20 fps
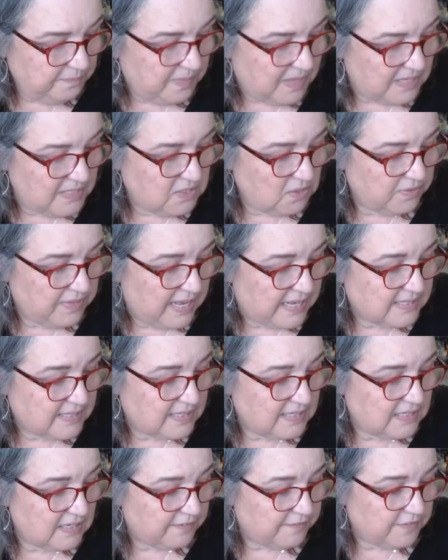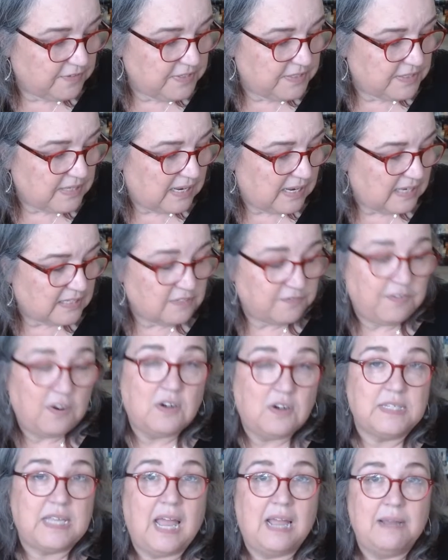So that's the difference as
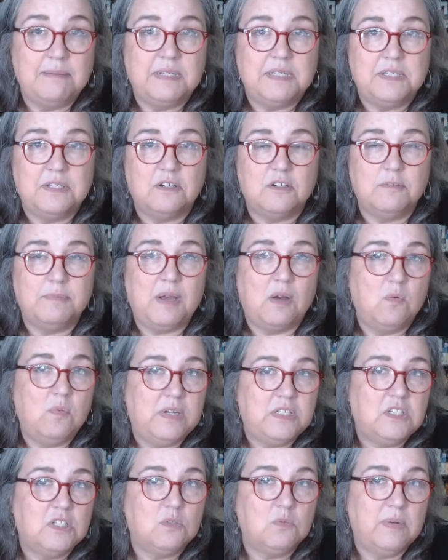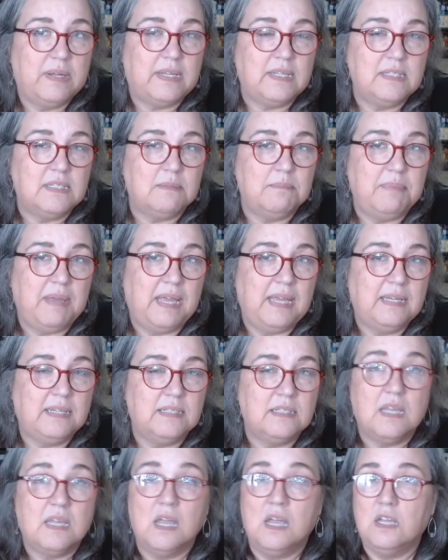far as I'm concerned about witches, Wiccans, and
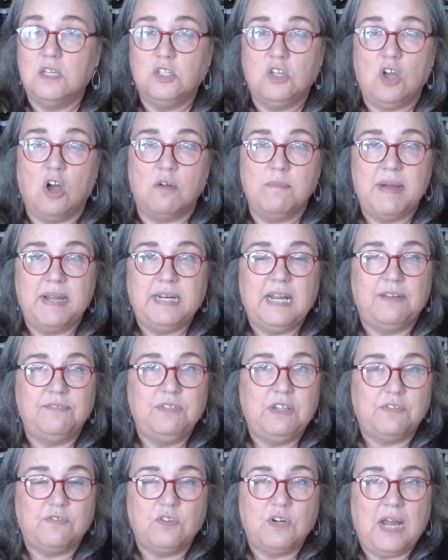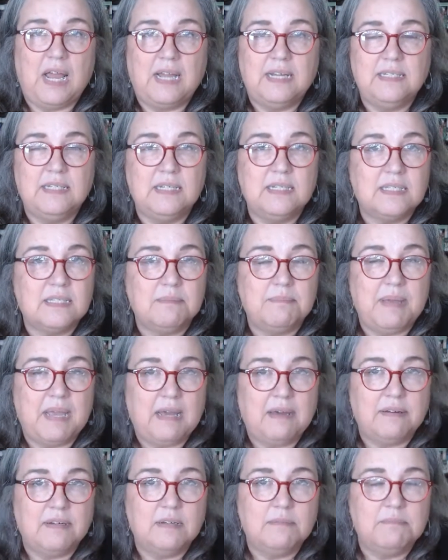pagans. Y'all might have different ideas
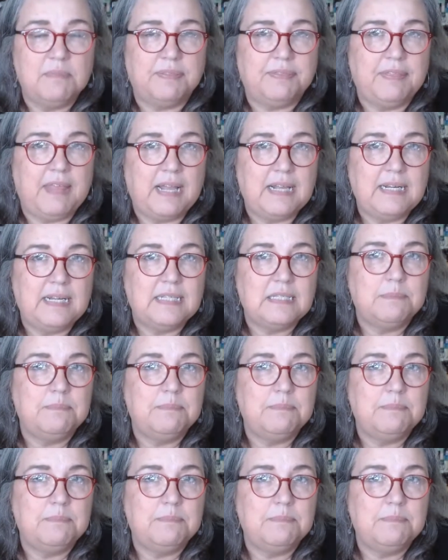about it, but that has